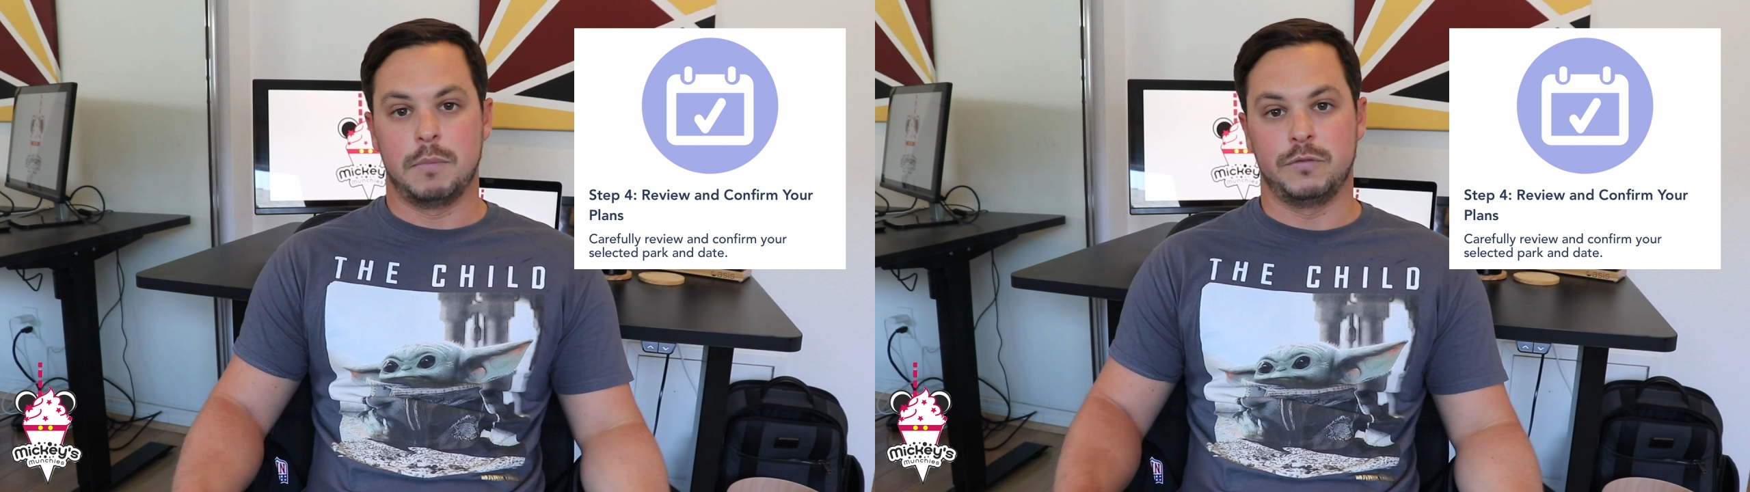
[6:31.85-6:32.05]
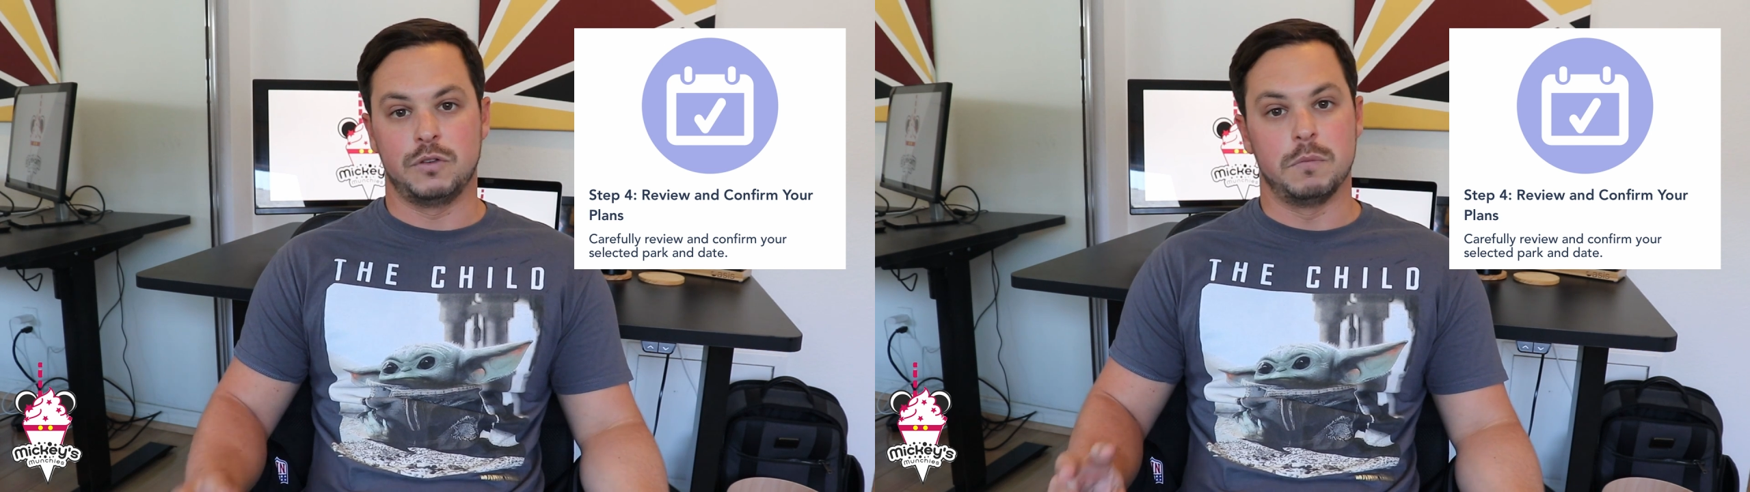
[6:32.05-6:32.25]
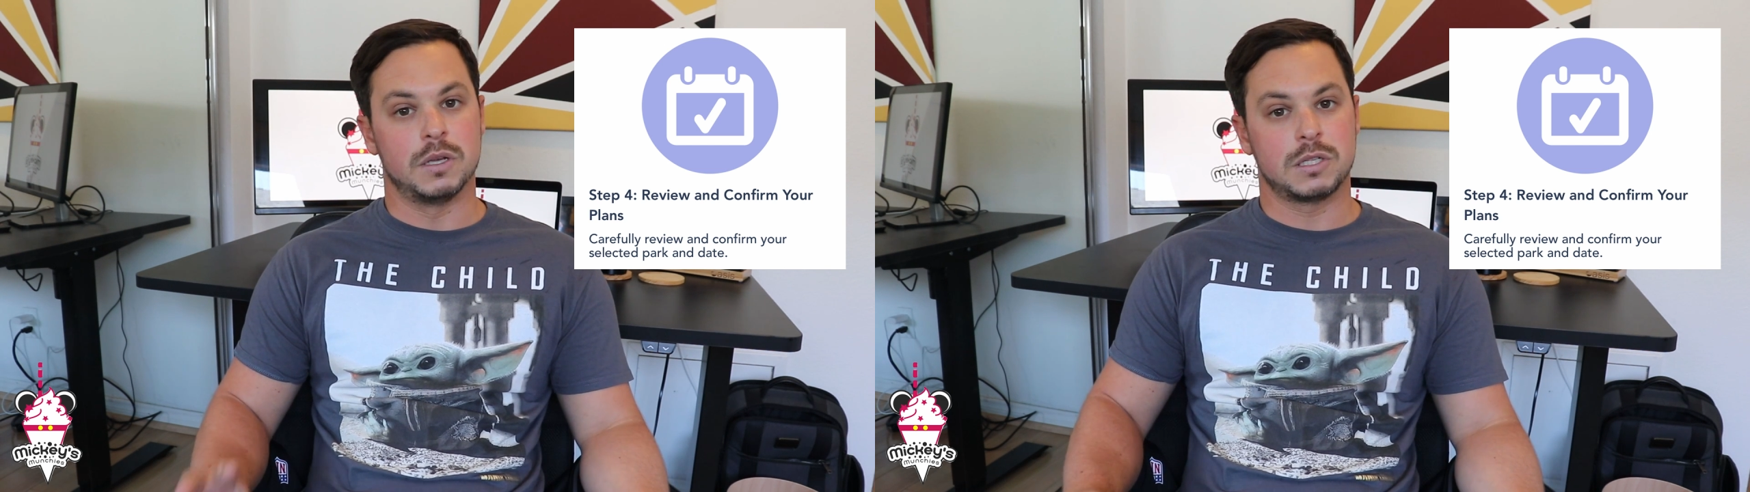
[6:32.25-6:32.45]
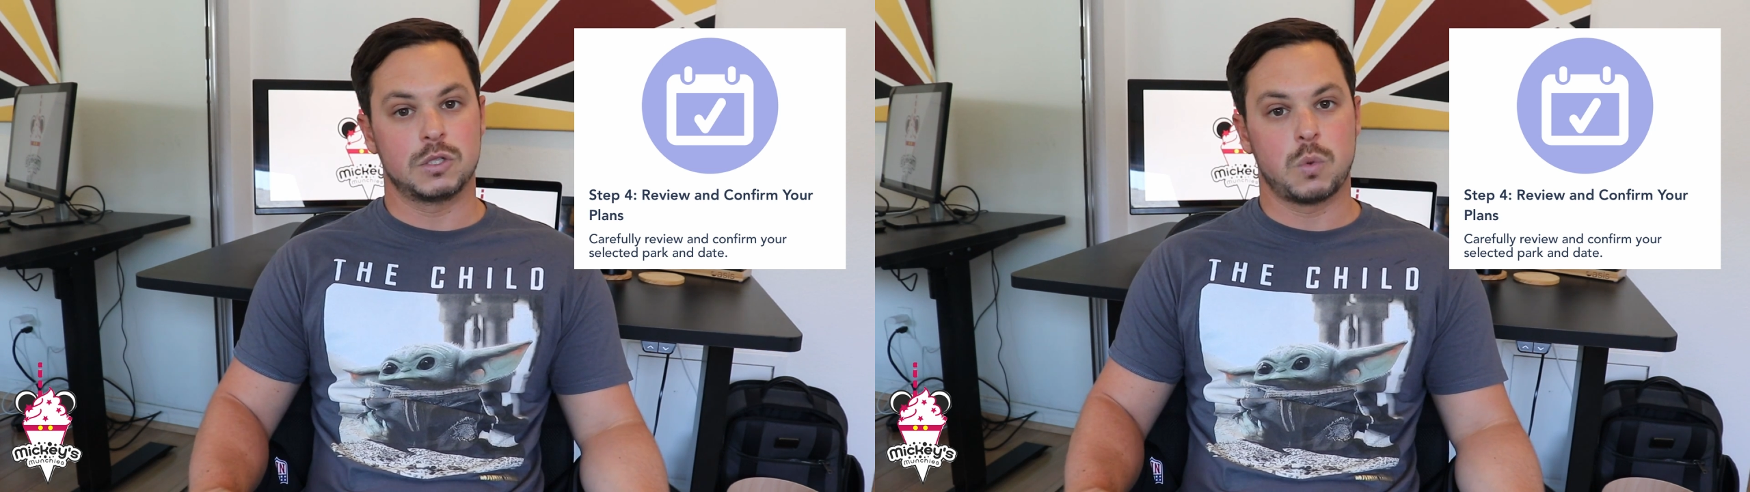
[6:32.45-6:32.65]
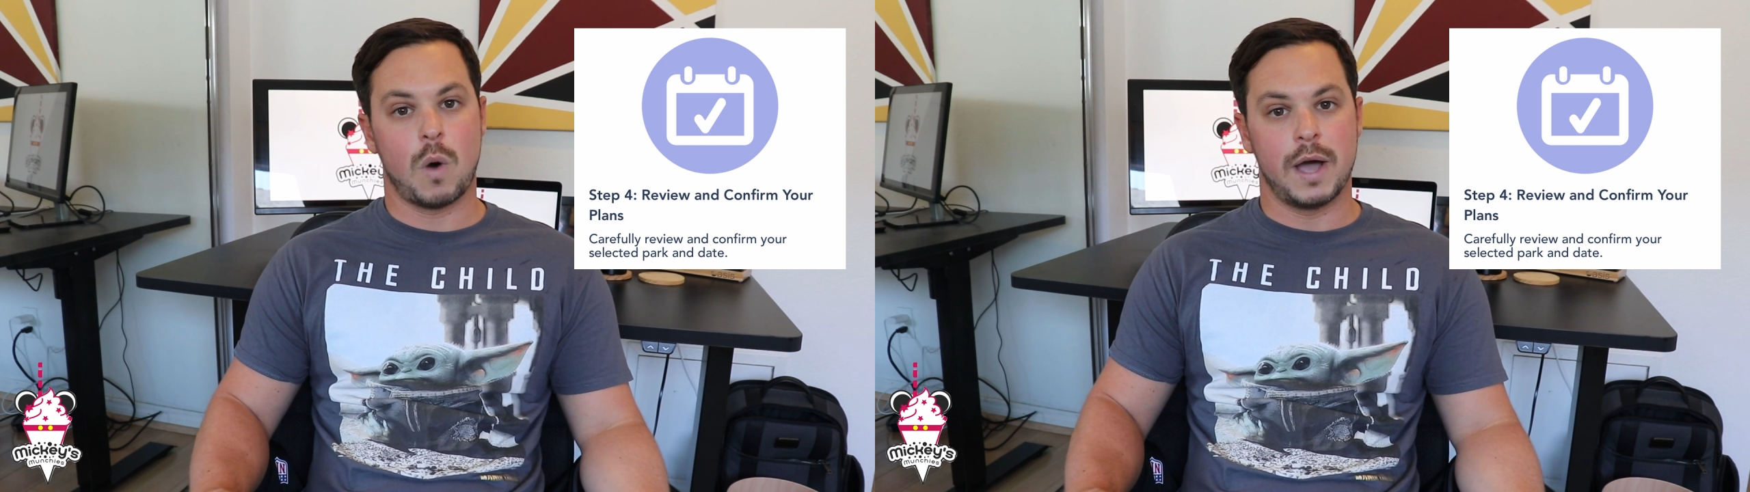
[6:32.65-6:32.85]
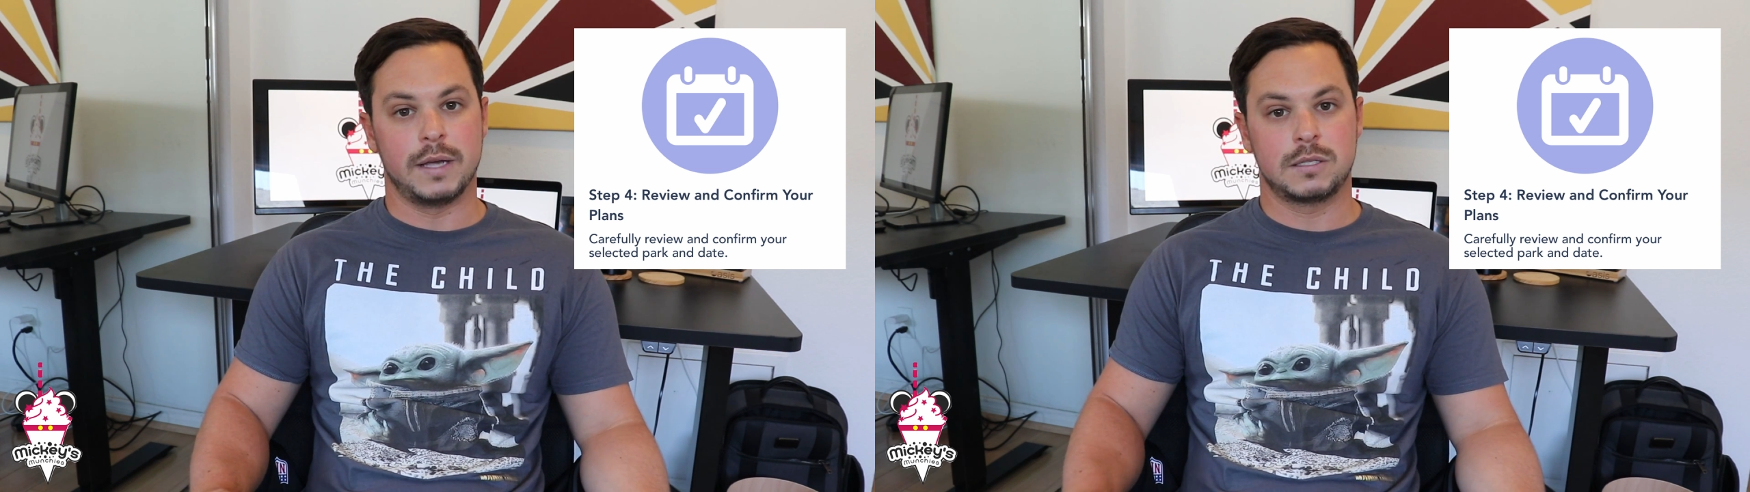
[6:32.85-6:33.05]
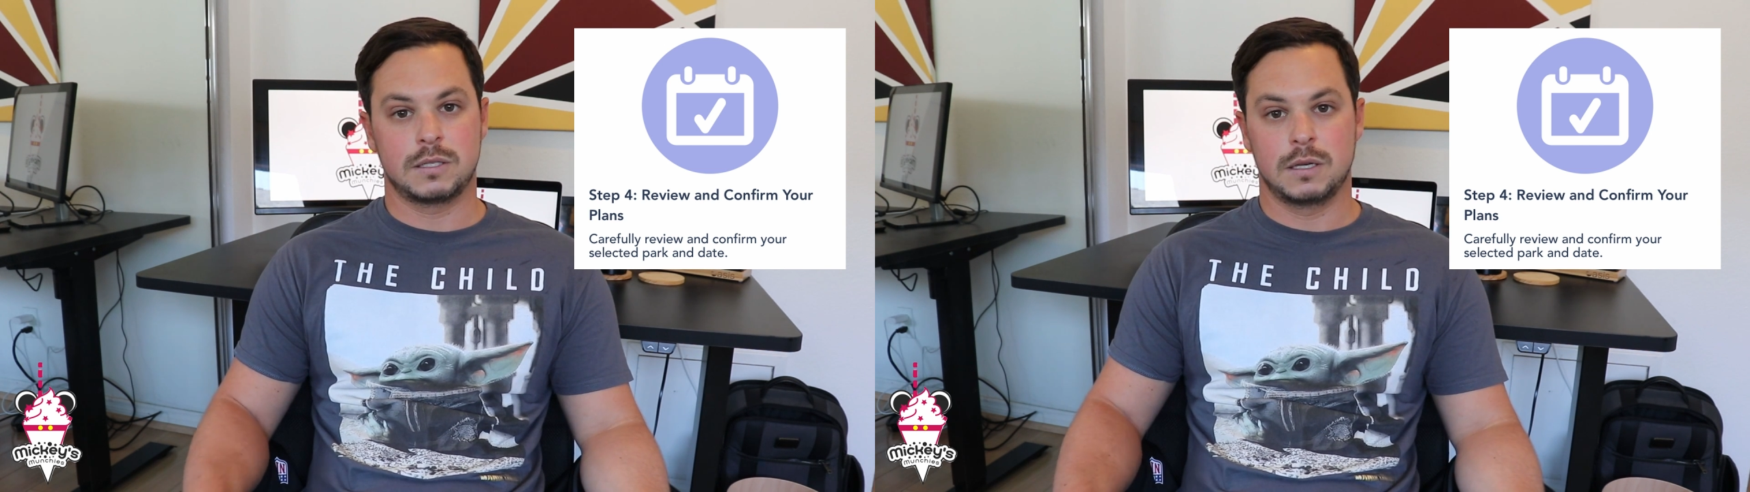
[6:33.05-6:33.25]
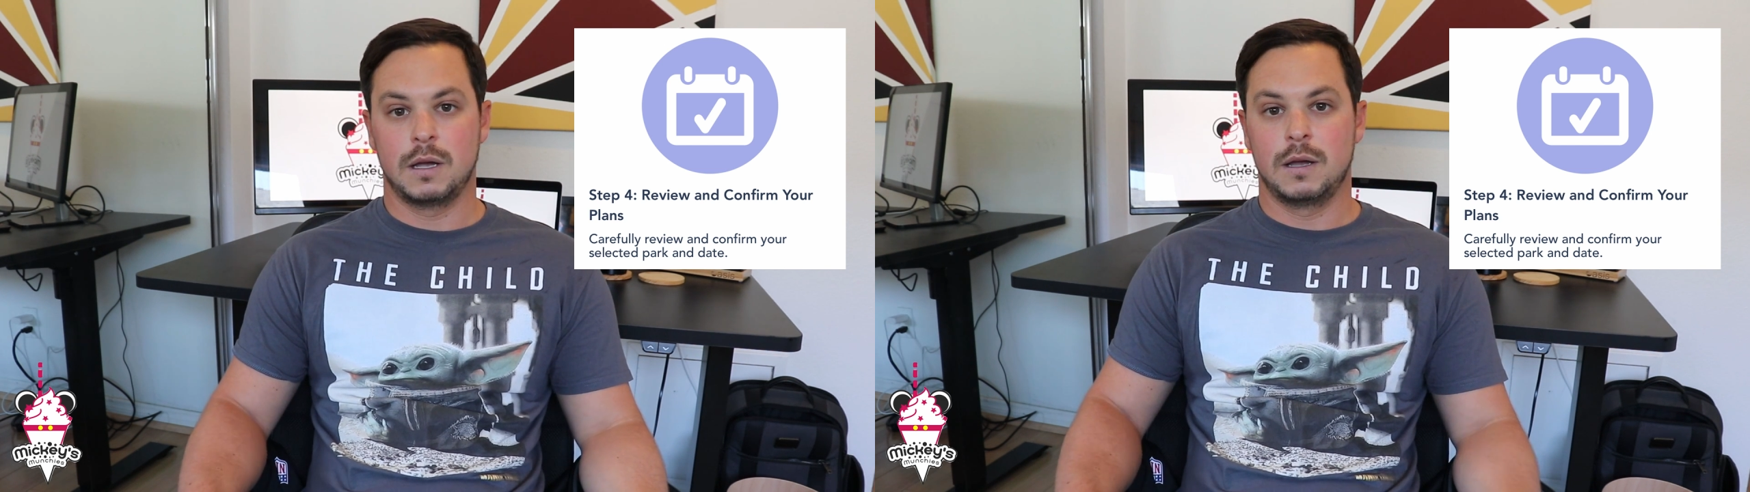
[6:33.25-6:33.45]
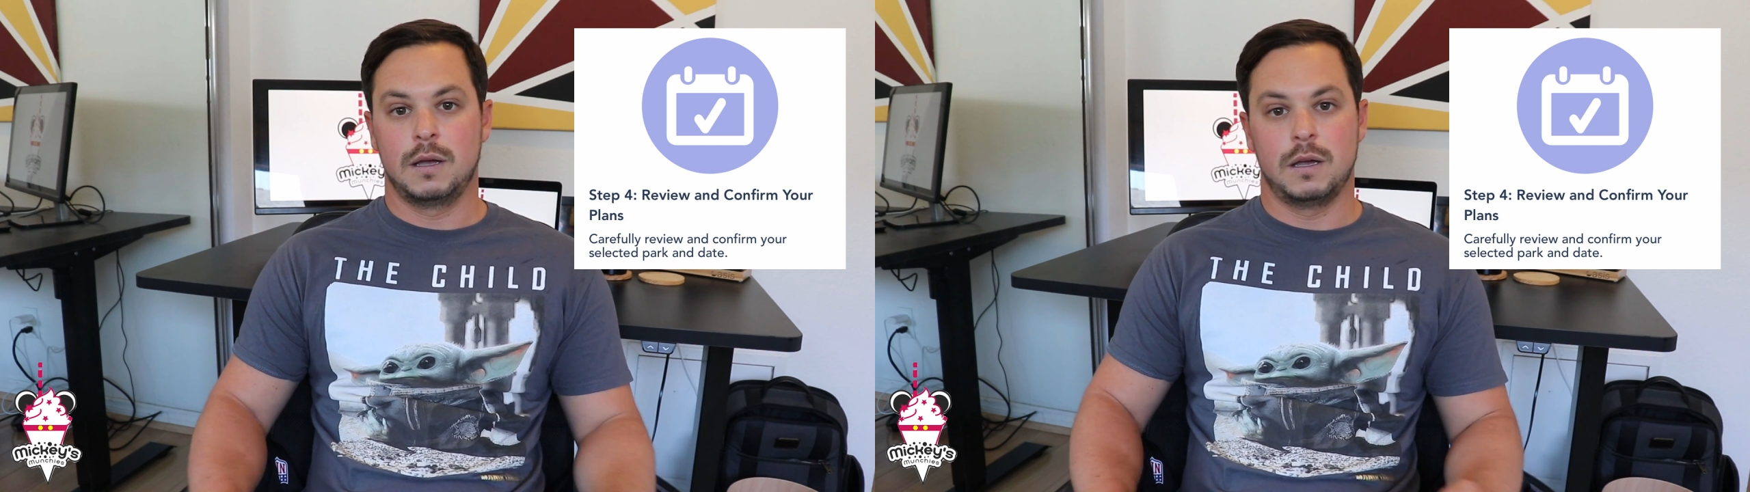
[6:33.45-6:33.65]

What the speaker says: but if you miss it twice,